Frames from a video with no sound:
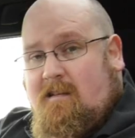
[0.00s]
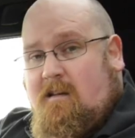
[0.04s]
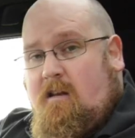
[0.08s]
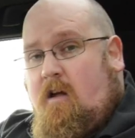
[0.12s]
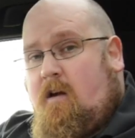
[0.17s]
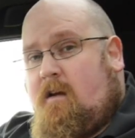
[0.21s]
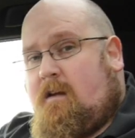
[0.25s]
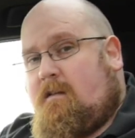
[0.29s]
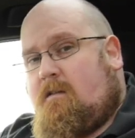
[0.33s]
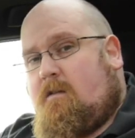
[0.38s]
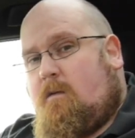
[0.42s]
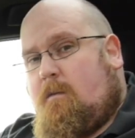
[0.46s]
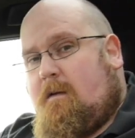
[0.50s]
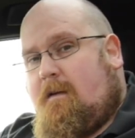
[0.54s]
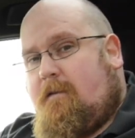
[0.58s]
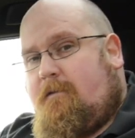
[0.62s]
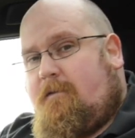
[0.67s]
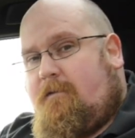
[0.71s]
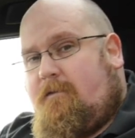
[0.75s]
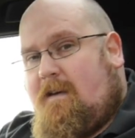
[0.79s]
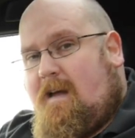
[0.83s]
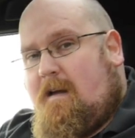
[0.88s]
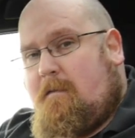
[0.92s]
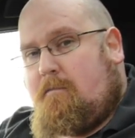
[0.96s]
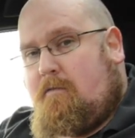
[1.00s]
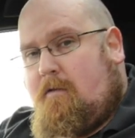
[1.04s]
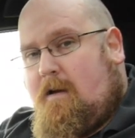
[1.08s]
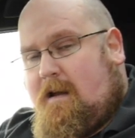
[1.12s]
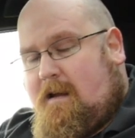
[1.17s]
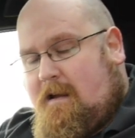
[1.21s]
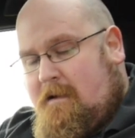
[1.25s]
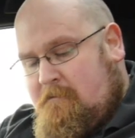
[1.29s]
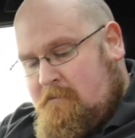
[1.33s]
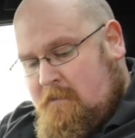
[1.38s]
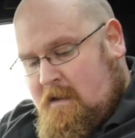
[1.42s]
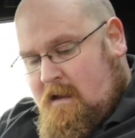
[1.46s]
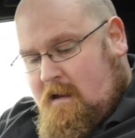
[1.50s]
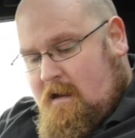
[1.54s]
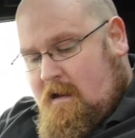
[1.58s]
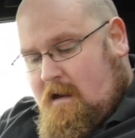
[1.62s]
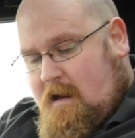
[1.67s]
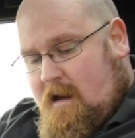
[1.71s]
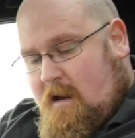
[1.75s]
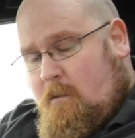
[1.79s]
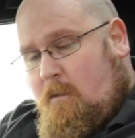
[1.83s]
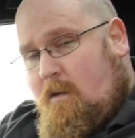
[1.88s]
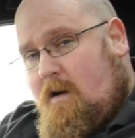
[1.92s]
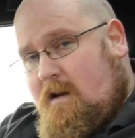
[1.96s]
lined with fabric.
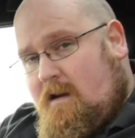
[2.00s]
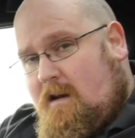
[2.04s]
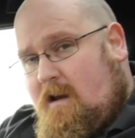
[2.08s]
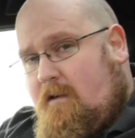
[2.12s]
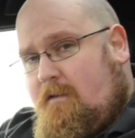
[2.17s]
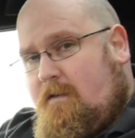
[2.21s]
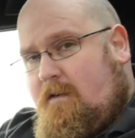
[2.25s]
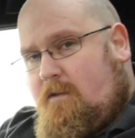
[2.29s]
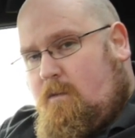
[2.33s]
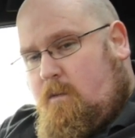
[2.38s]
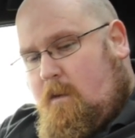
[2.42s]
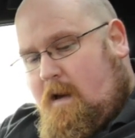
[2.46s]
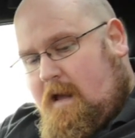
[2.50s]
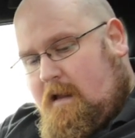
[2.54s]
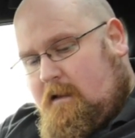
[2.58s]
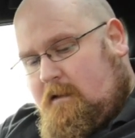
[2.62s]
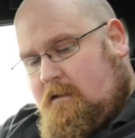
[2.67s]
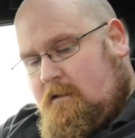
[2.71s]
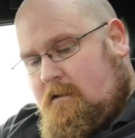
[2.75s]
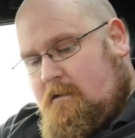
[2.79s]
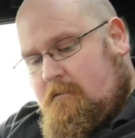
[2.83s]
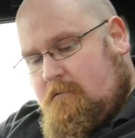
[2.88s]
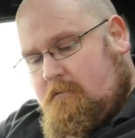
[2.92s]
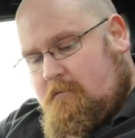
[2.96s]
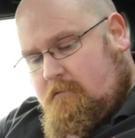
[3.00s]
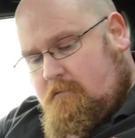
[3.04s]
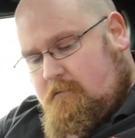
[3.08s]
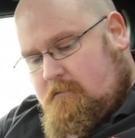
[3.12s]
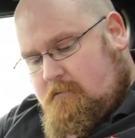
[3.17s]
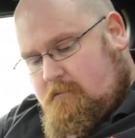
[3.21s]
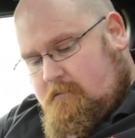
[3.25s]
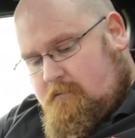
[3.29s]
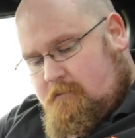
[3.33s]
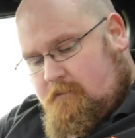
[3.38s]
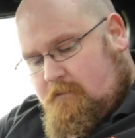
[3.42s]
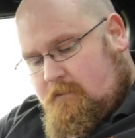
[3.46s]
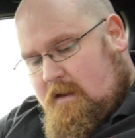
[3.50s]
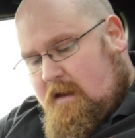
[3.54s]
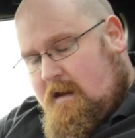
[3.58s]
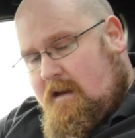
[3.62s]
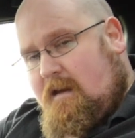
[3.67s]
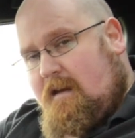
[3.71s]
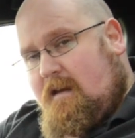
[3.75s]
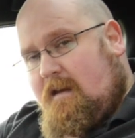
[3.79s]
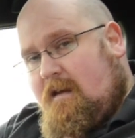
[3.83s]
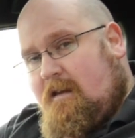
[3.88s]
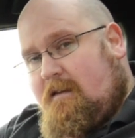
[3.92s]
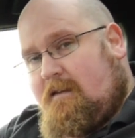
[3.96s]
And what I love as well
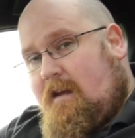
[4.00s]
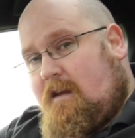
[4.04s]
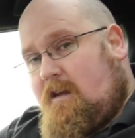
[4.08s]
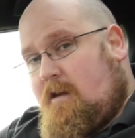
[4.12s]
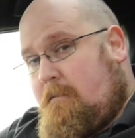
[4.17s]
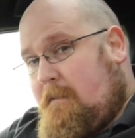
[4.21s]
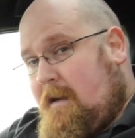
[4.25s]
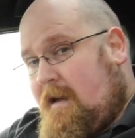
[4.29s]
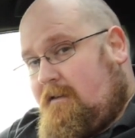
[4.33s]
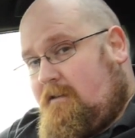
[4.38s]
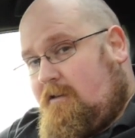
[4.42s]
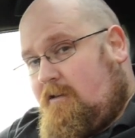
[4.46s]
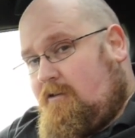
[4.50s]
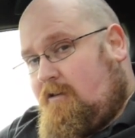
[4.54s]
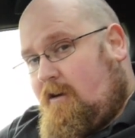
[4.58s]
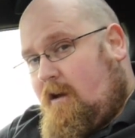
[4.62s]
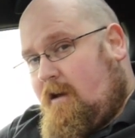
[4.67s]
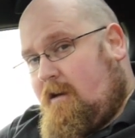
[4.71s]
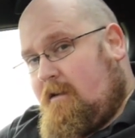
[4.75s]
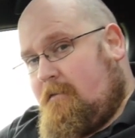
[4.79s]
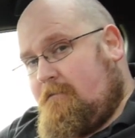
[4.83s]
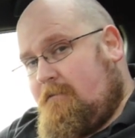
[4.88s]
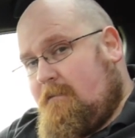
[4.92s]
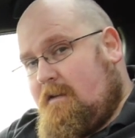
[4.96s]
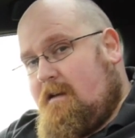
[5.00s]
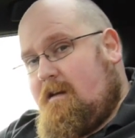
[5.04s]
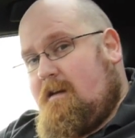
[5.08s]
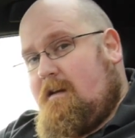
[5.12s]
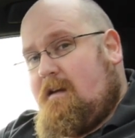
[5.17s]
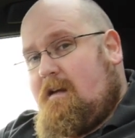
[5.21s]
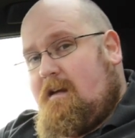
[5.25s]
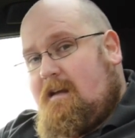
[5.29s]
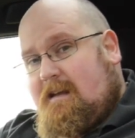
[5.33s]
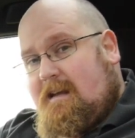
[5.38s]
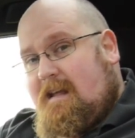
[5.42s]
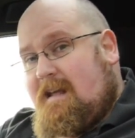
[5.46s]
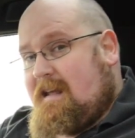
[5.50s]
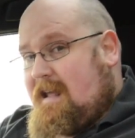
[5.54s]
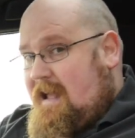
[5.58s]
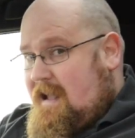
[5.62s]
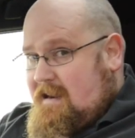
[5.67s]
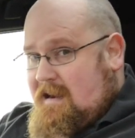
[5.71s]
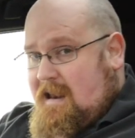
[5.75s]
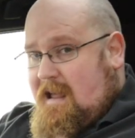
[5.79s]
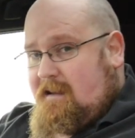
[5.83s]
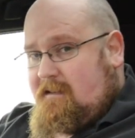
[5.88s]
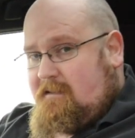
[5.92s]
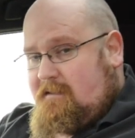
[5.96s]
is that your passenger can
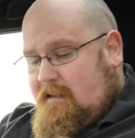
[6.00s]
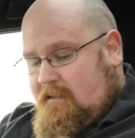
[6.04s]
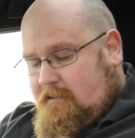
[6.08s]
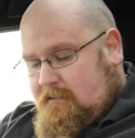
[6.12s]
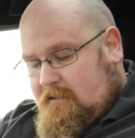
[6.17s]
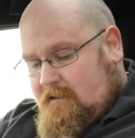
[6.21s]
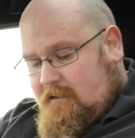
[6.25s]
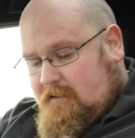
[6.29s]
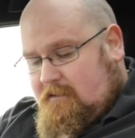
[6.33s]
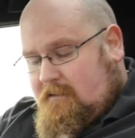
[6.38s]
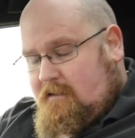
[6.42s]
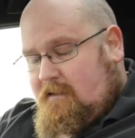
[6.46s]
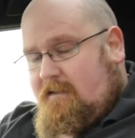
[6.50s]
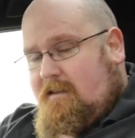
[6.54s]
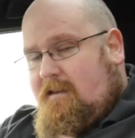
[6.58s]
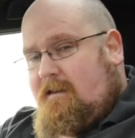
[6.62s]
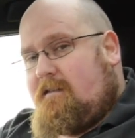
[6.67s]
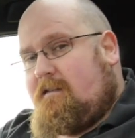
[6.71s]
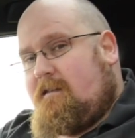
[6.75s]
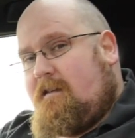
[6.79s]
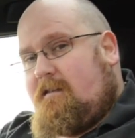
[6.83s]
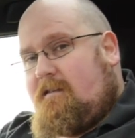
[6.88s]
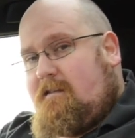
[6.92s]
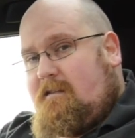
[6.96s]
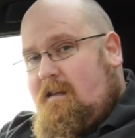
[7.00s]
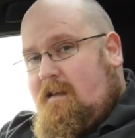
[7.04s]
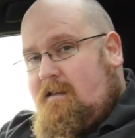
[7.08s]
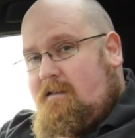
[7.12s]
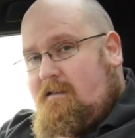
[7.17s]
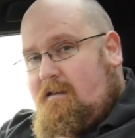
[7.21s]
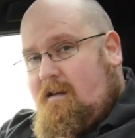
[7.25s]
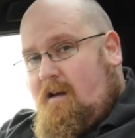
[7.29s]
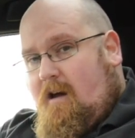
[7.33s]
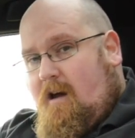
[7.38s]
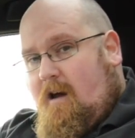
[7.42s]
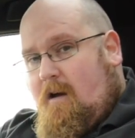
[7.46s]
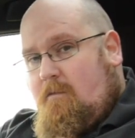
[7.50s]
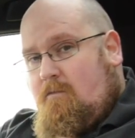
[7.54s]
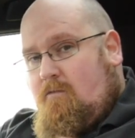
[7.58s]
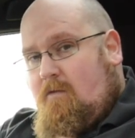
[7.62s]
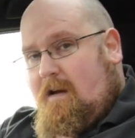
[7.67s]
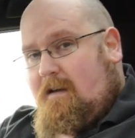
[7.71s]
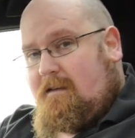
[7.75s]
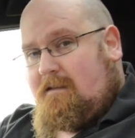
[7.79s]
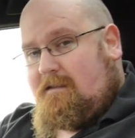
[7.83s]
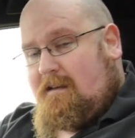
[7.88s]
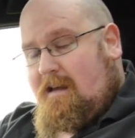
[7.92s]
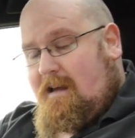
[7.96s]
gain access to this centre
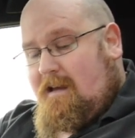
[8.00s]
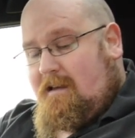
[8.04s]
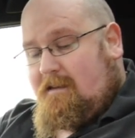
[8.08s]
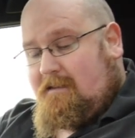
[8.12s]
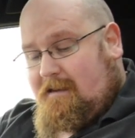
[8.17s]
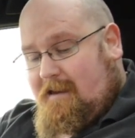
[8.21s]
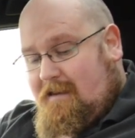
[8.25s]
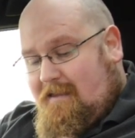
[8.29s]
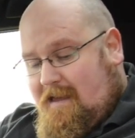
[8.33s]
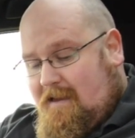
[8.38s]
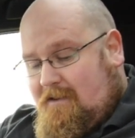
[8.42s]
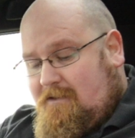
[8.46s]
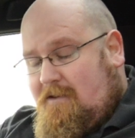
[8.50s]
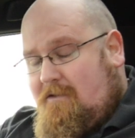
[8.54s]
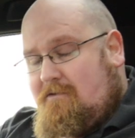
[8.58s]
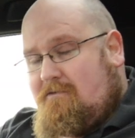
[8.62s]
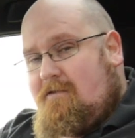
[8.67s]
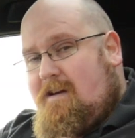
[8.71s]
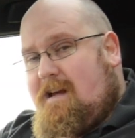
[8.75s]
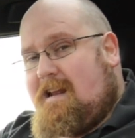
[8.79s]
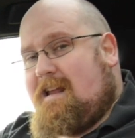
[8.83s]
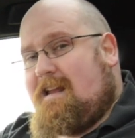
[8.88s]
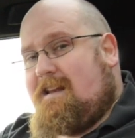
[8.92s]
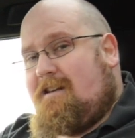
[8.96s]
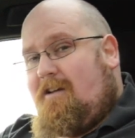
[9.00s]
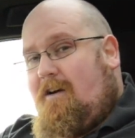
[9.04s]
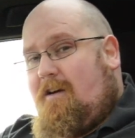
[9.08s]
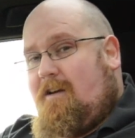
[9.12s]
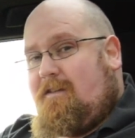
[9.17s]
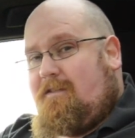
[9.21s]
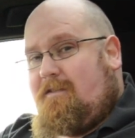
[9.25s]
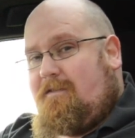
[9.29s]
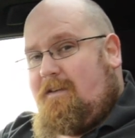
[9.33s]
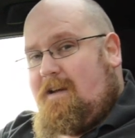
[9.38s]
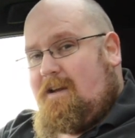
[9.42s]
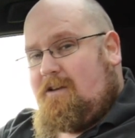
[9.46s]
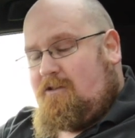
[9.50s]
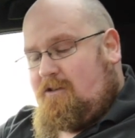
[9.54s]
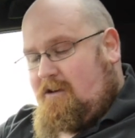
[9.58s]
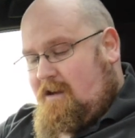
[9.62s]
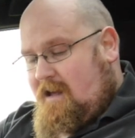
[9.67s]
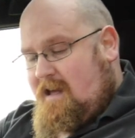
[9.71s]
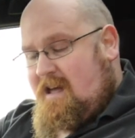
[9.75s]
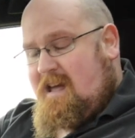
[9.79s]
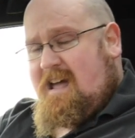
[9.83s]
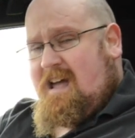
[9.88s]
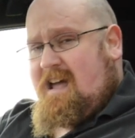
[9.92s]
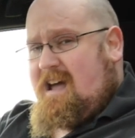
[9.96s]
armrest, so that's a really nice
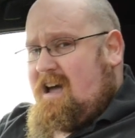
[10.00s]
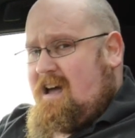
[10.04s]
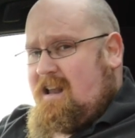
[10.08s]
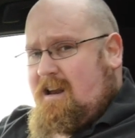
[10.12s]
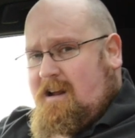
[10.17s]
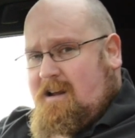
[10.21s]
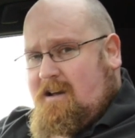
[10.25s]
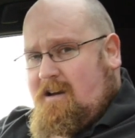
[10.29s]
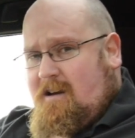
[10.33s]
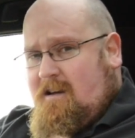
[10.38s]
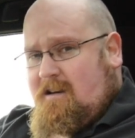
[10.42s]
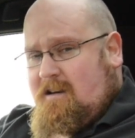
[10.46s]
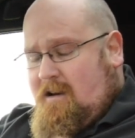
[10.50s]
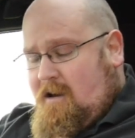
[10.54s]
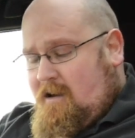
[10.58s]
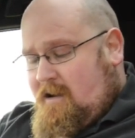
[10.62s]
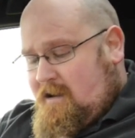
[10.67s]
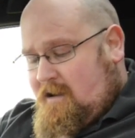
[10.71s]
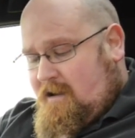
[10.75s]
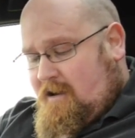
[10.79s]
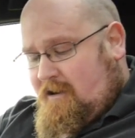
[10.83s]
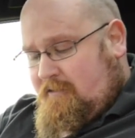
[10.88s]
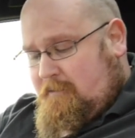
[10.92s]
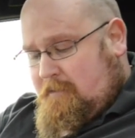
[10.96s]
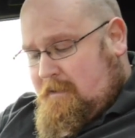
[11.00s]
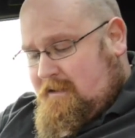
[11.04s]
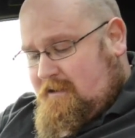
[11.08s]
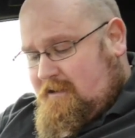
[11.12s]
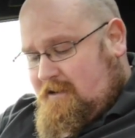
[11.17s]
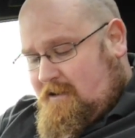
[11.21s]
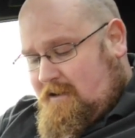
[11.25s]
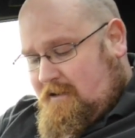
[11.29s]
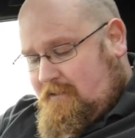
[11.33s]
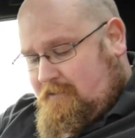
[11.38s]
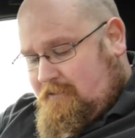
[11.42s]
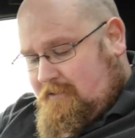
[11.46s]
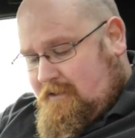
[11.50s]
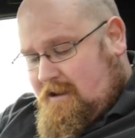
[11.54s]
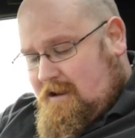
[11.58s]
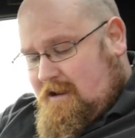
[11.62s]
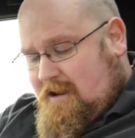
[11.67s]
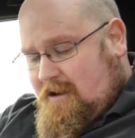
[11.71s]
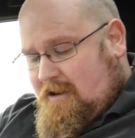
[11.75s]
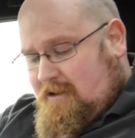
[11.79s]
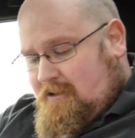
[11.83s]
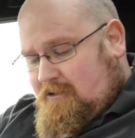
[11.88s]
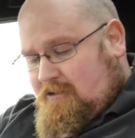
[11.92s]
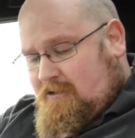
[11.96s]
feature. And I can't lie, I've been kind of
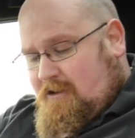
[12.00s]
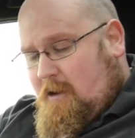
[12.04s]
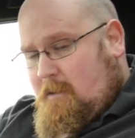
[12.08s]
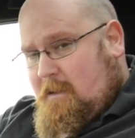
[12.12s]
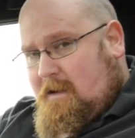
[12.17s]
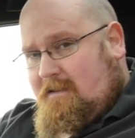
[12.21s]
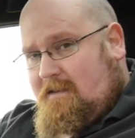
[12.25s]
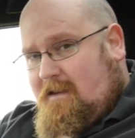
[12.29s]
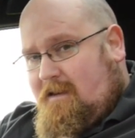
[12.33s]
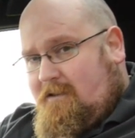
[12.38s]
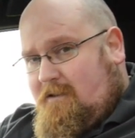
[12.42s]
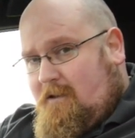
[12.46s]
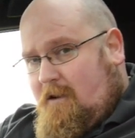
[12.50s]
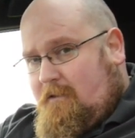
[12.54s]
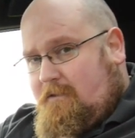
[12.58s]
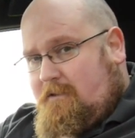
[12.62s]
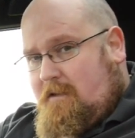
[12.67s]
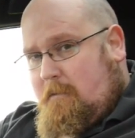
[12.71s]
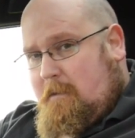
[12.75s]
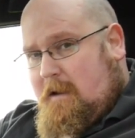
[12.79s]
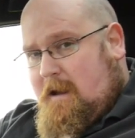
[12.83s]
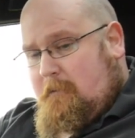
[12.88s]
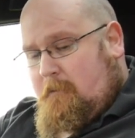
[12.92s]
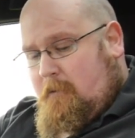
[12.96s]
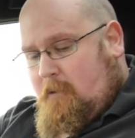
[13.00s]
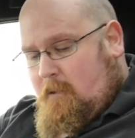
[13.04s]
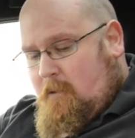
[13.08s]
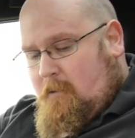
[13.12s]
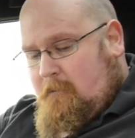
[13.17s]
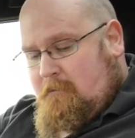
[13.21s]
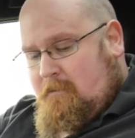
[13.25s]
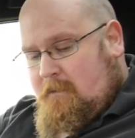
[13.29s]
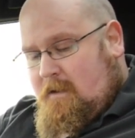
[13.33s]
showing this off to people